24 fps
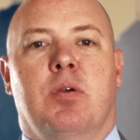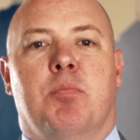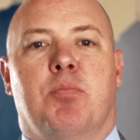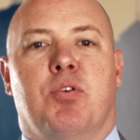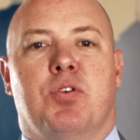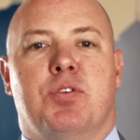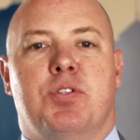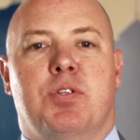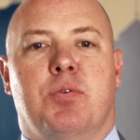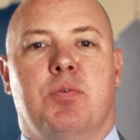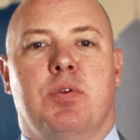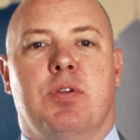
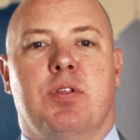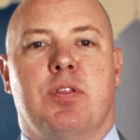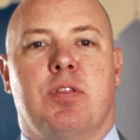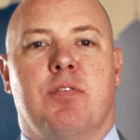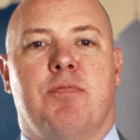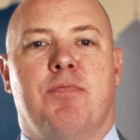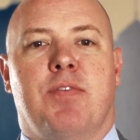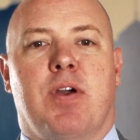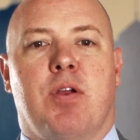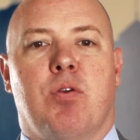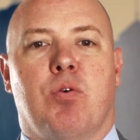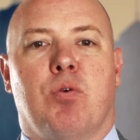pursuant to
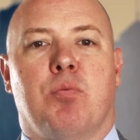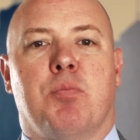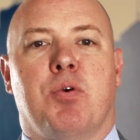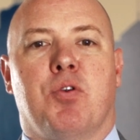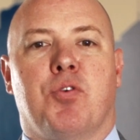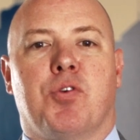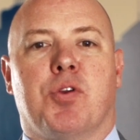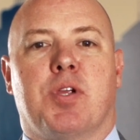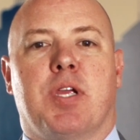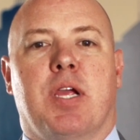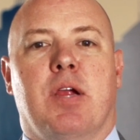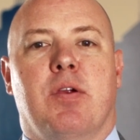the Federal
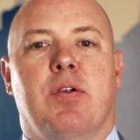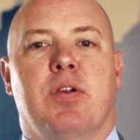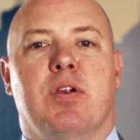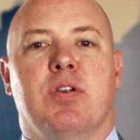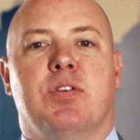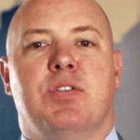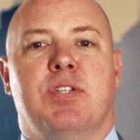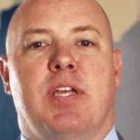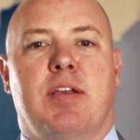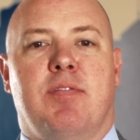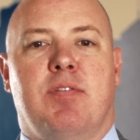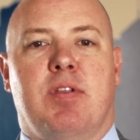Motor
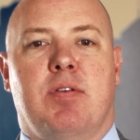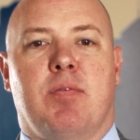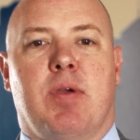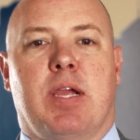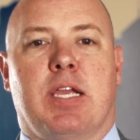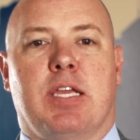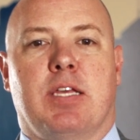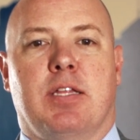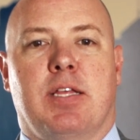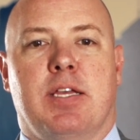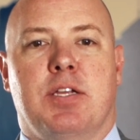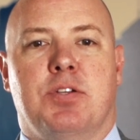Carrier Safety
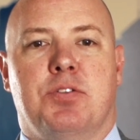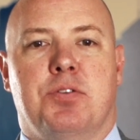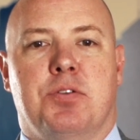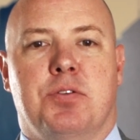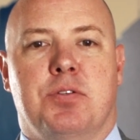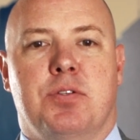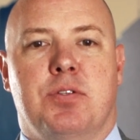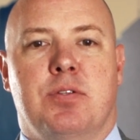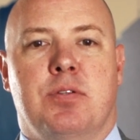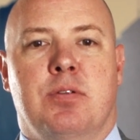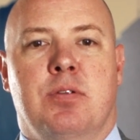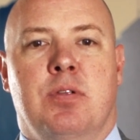
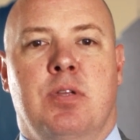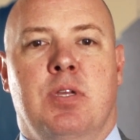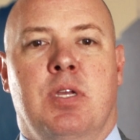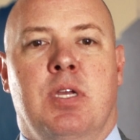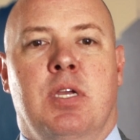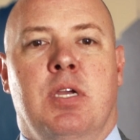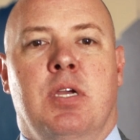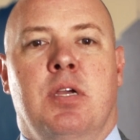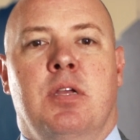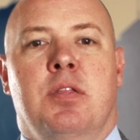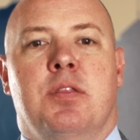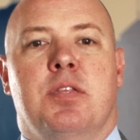Regulations.
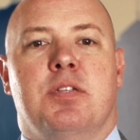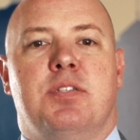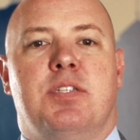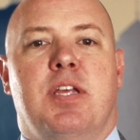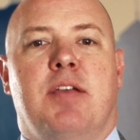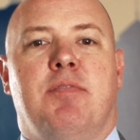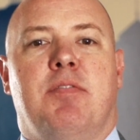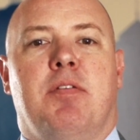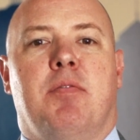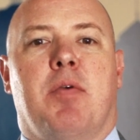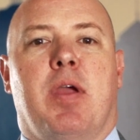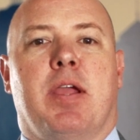The
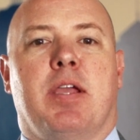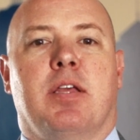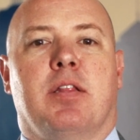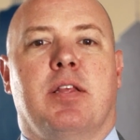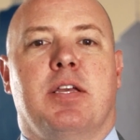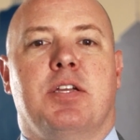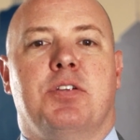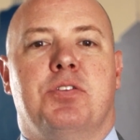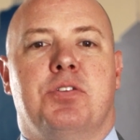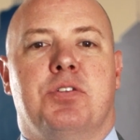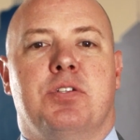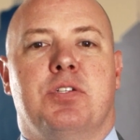safety
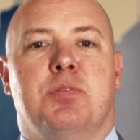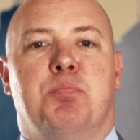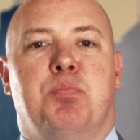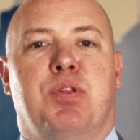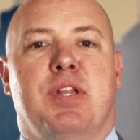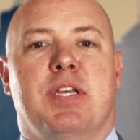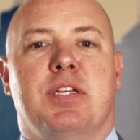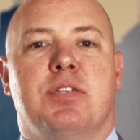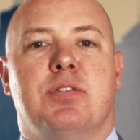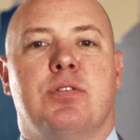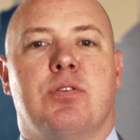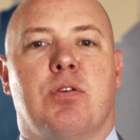regulations
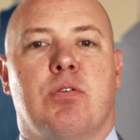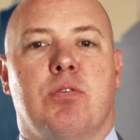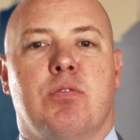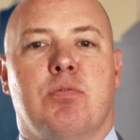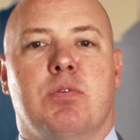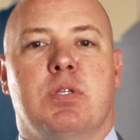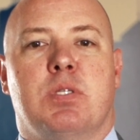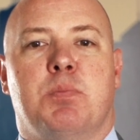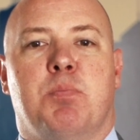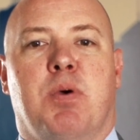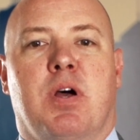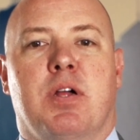place certain
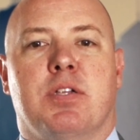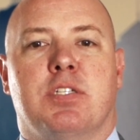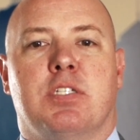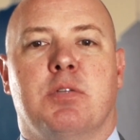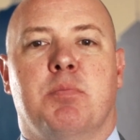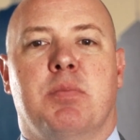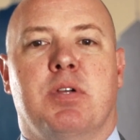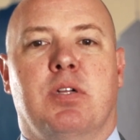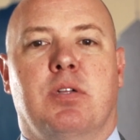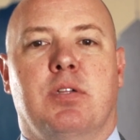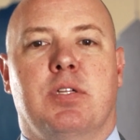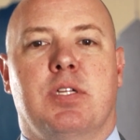
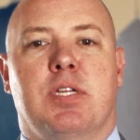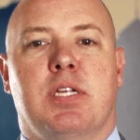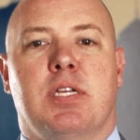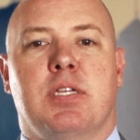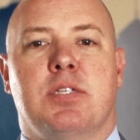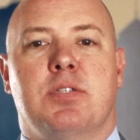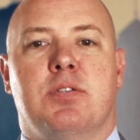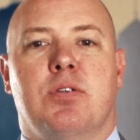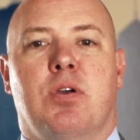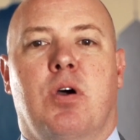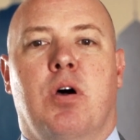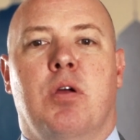
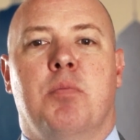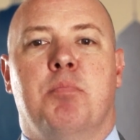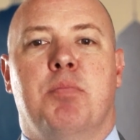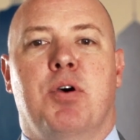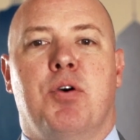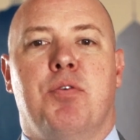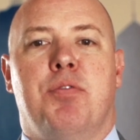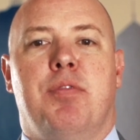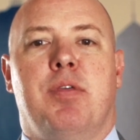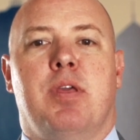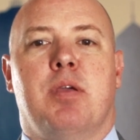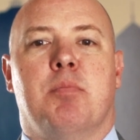responsibilities on
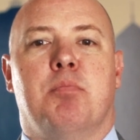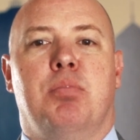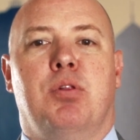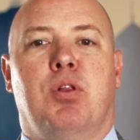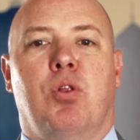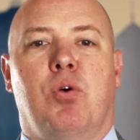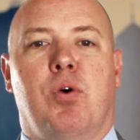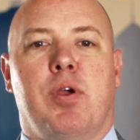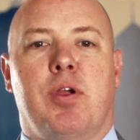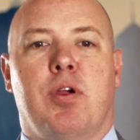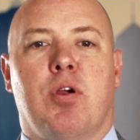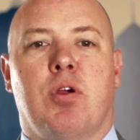both the
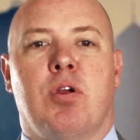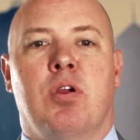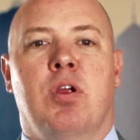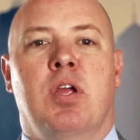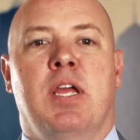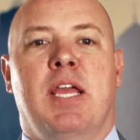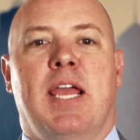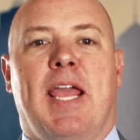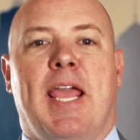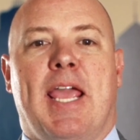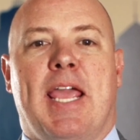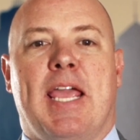employer
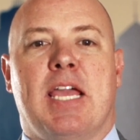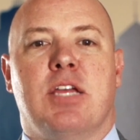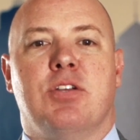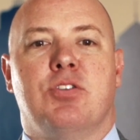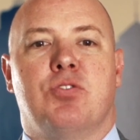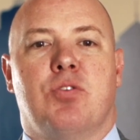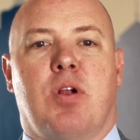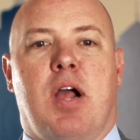and